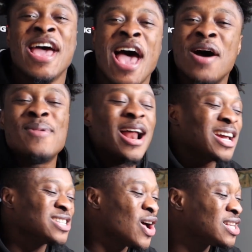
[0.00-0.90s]

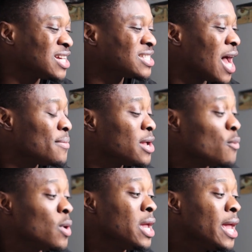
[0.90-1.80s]
Everybody niggas right to the side
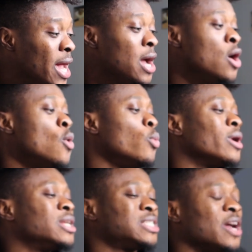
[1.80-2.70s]
of we here
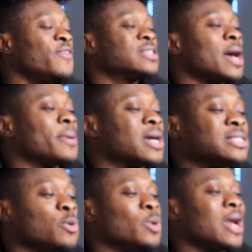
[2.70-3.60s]
with a different type of
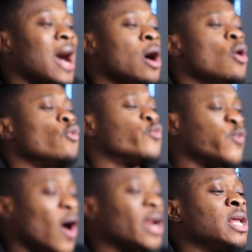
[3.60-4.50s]
content. We got
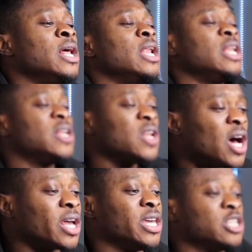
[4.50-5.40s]
forty
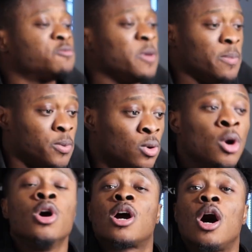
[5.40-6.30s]
luckiest people
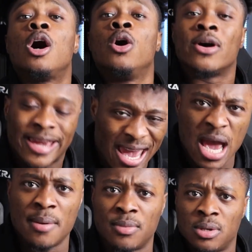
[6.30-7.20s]
caught on
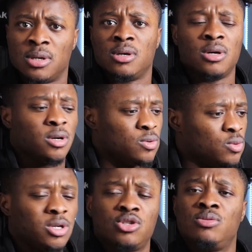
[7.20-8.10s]
camera.
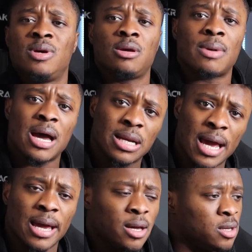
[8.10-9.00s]
What you mean by
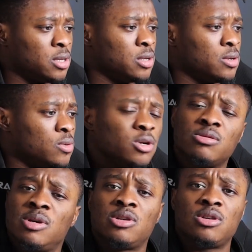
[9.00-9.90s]
that? What
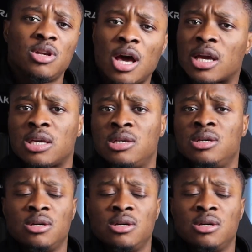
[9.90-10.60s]
you mean you lucky?